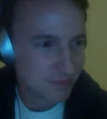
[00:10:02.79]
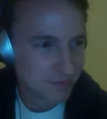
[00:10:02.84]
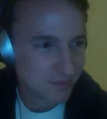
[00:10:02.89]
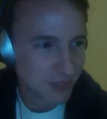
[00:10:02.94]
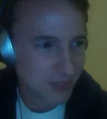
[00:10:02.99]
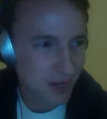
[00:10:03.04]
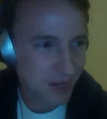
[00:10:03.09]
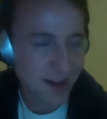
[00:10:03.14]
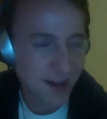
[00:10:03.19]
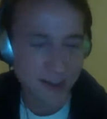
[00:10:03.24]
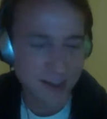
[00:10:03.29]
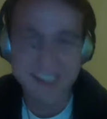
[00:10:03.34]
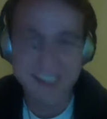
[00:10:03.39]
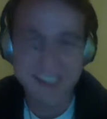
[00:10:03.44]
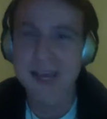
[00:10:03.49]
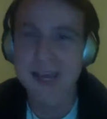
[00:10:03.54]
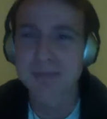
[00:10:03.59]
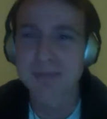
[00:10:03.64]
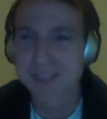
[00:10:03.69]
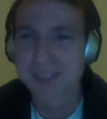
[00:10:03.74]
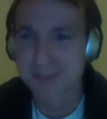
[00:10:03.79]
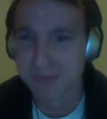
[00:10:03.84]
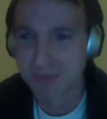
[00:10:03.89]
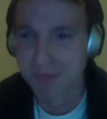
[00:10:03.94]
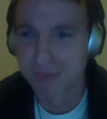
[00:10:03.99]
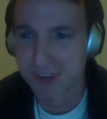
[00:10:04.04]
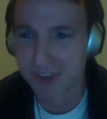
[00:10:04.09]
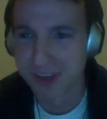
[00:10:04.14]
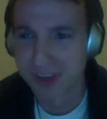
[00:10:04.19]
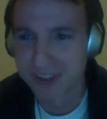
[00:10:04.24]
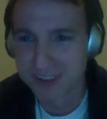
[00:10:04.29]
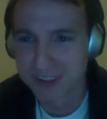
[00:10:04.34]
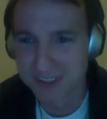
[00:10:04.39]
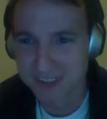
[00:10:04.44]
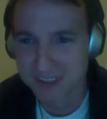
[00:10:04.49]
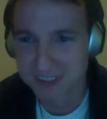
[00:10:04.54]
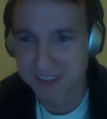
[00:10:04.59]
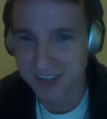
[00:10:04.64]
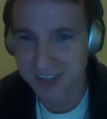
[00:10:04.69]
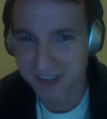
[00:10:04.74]
You gotta accept some things,
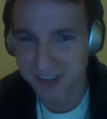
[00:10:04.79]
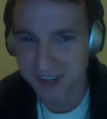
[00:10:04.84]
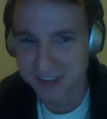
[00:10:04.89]
you know.